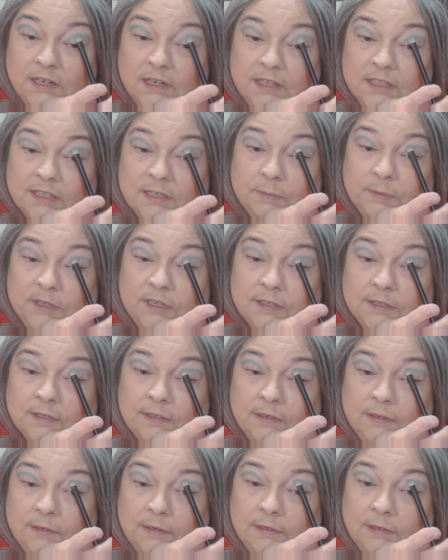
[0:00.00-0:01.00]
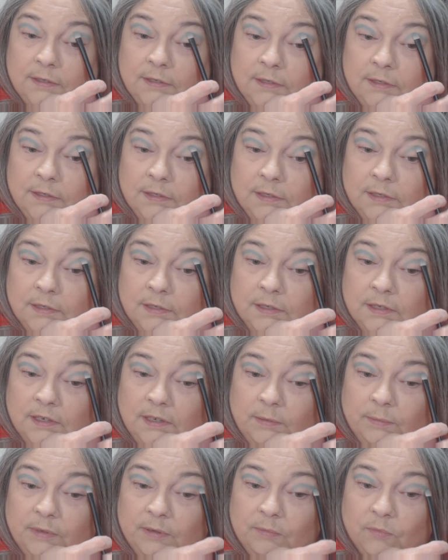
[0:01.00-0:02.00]
Needs to be just a
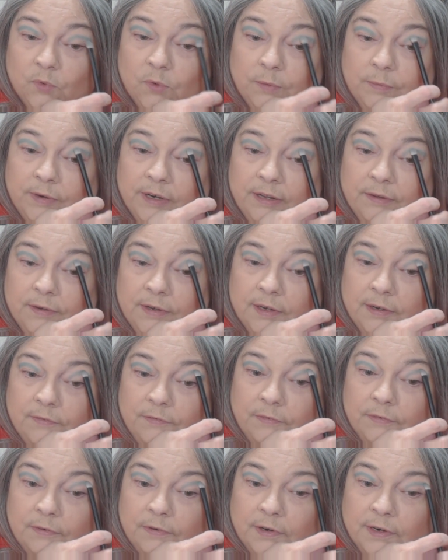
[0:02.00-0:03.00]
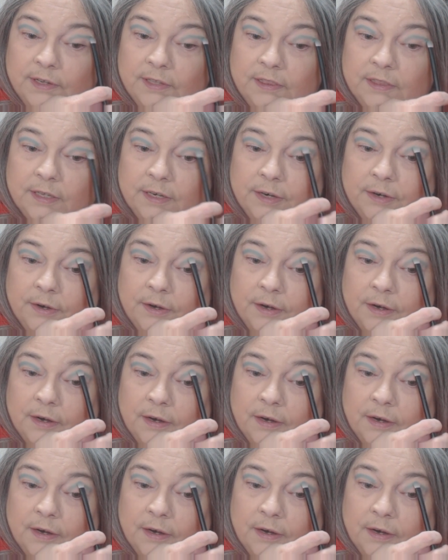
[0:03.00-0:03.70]
little bit more rounded right there.